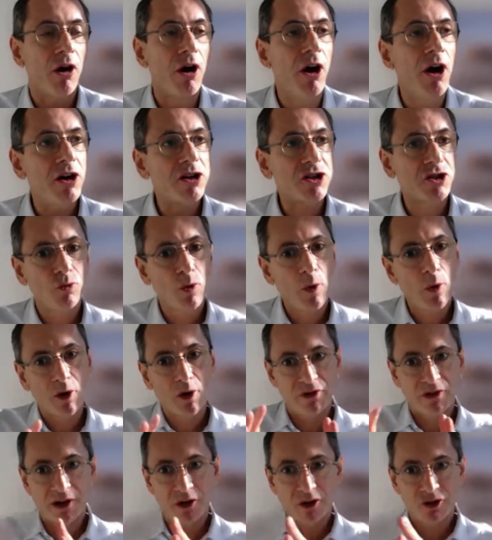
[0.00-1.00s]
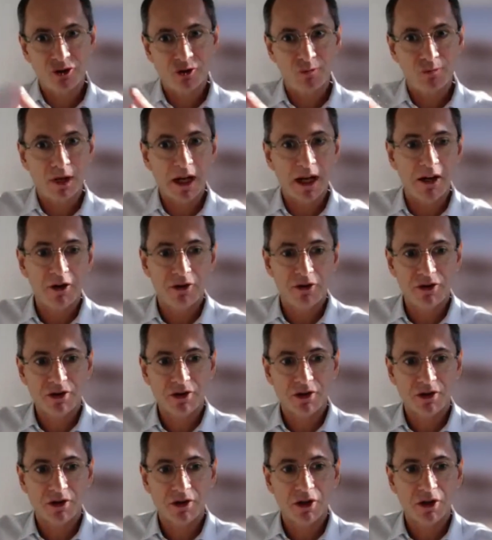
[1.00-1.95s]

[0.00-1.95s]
us, we work with our suppliers,